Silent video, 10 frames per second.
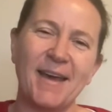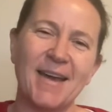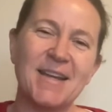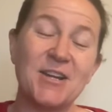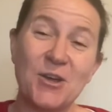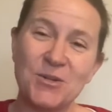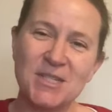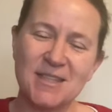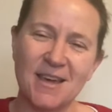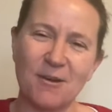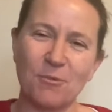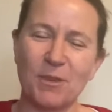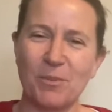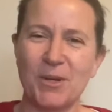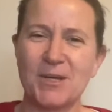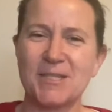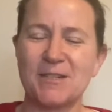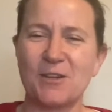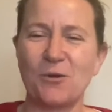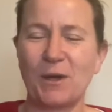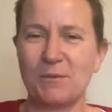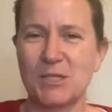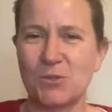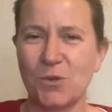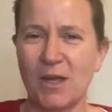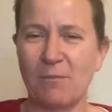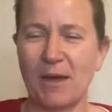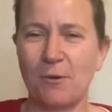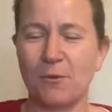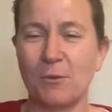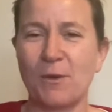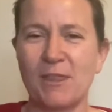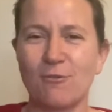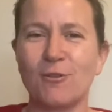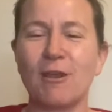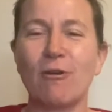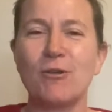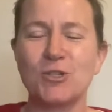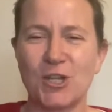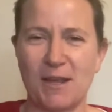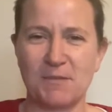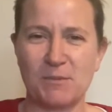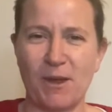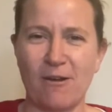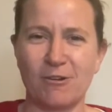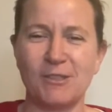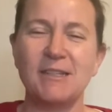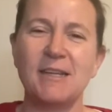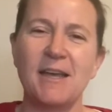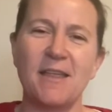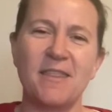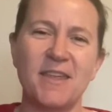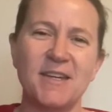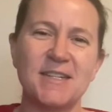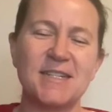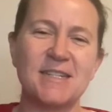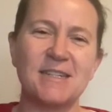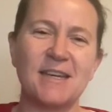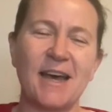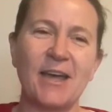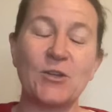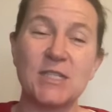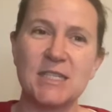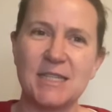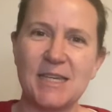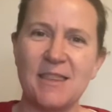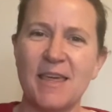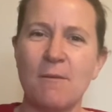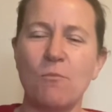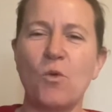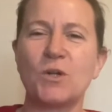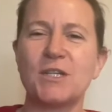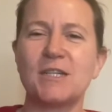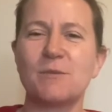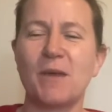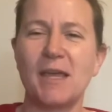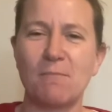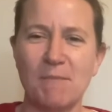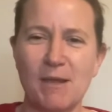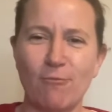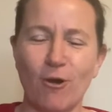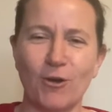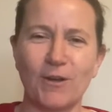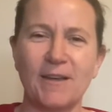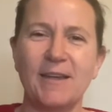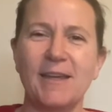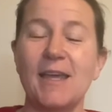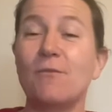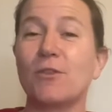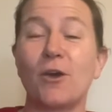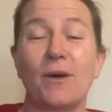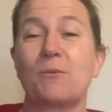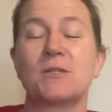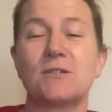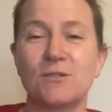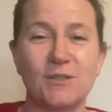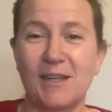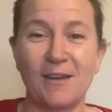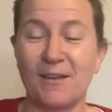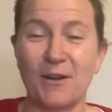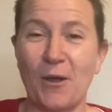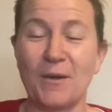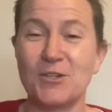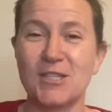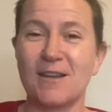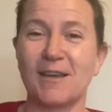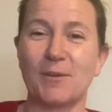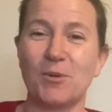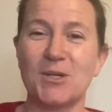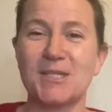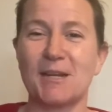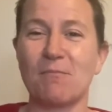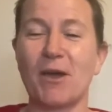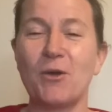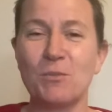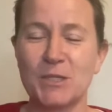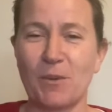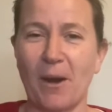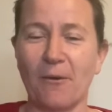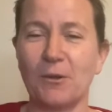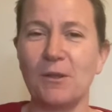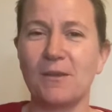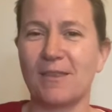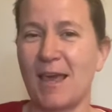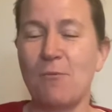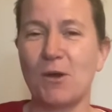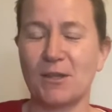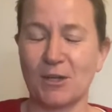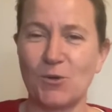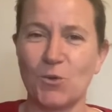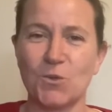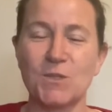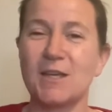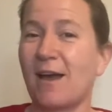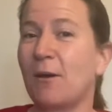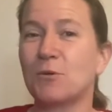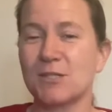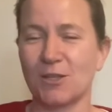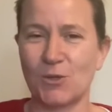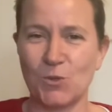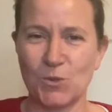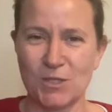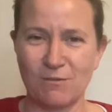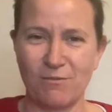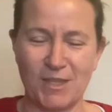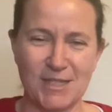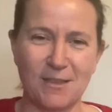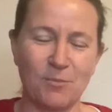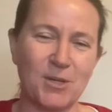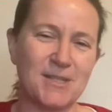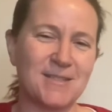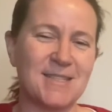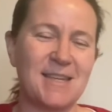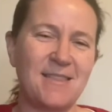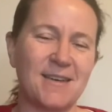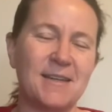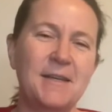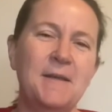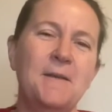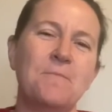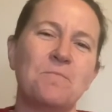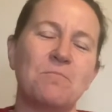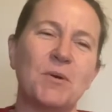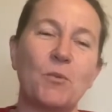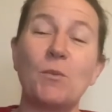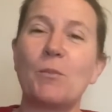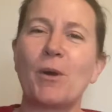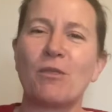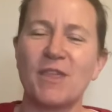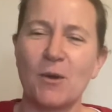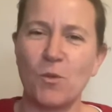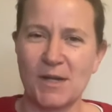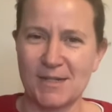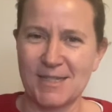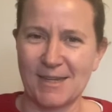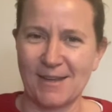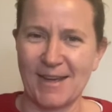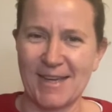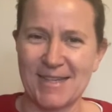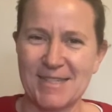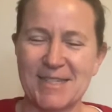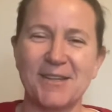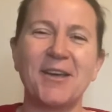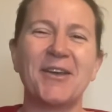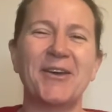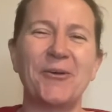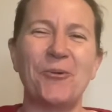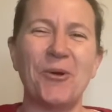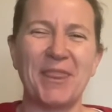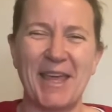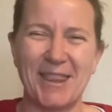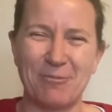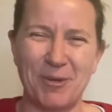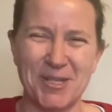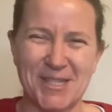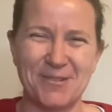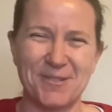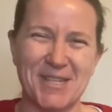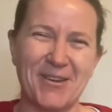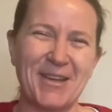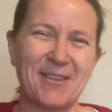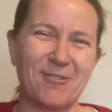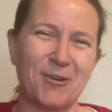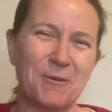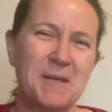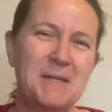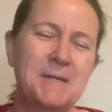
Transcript: And I noticed that with the person who I was talking about that went through their own shame spiral, that I could see them wanting to make me wrong, even though I wasn't, you know, just like the person in my own spiral, they weren't the cause. I wasn't the cause of this other person's either. But we were both there witnessing, I guess, what the other person was going through.